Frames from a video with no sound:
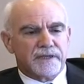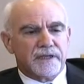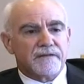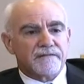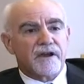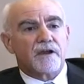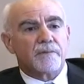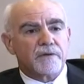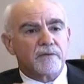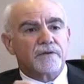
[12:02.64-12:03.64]
an
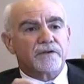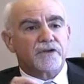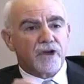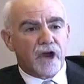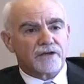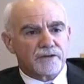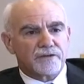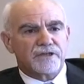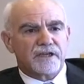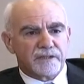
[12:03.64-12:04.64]
environment where the
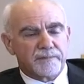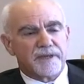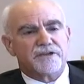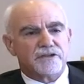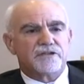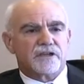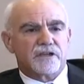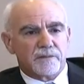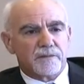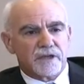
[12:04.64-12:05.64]
doctors and the patients
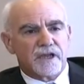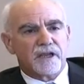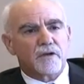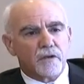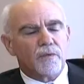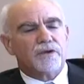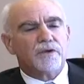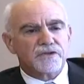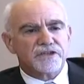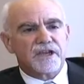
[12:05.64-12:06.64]
can communicate. When
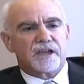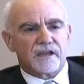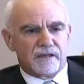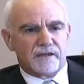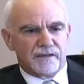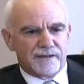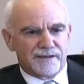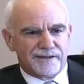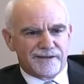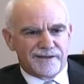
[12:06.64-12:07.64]
you're sick,
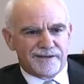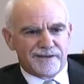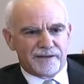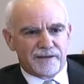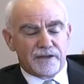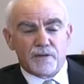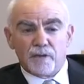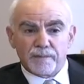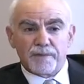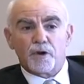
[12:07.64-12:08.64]
you
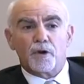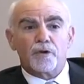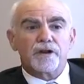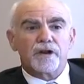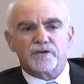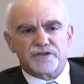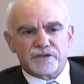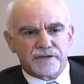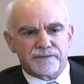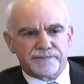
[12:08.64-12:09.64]
want to be heard and
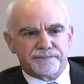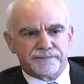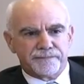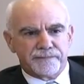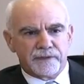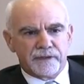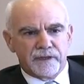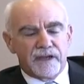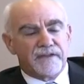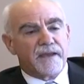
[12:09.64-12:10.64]
understood.
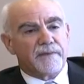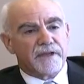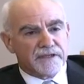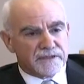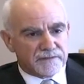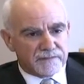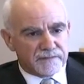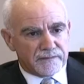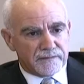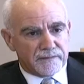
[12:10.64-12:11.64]
And that means
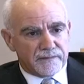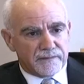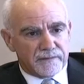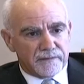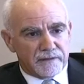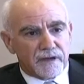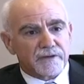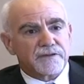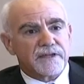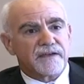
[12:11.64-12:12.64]

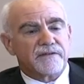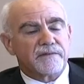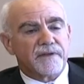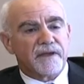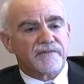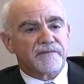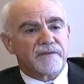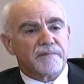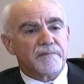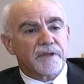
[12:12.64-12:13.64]
doctors have to have
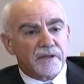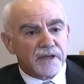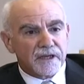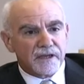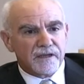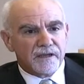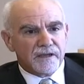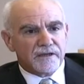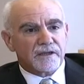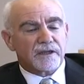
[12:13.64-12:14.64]
the ability
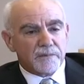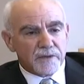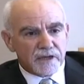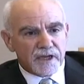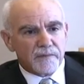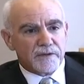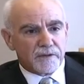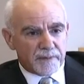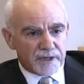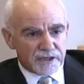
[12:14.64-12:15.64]
to communicate with
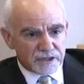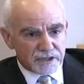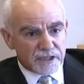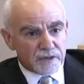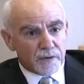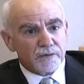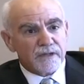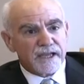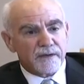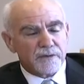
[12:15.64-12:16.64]
their patients in their own
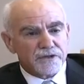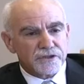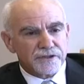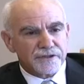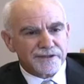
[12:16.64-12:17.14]
language